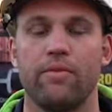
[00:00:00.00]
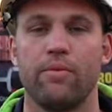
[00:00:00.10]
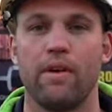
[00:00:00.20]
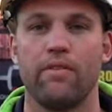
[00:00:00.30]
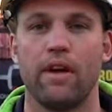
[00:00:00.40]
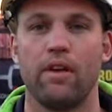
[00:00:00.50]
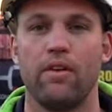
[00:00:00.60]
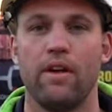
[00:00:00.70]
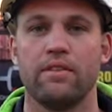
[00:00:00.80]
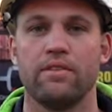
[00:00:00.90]
for one of our
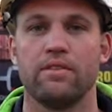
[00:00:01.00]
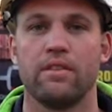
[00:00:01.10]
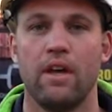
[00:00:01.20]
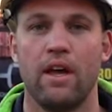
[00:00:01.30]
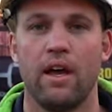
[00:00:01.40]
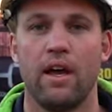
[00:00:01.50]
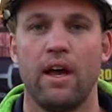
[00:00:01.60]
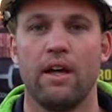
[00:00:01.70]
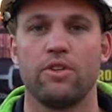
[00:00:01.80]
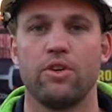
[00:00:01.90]
clients,
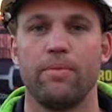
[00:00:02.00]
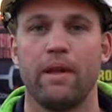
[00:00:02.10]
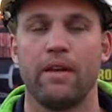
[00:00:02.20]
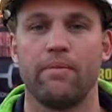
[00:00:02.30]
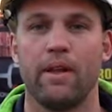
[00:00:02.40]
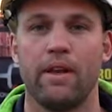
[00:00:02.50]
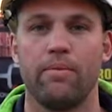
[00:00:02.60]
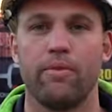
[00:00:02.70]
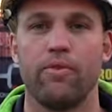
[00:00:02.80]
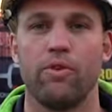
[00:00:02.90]
due to be
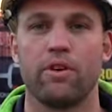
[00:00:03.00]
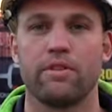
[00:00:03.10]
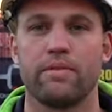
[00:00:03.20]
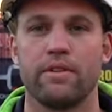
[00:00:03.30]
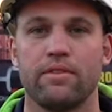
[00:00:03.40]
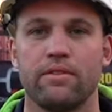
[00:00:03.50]
completed before Christmas.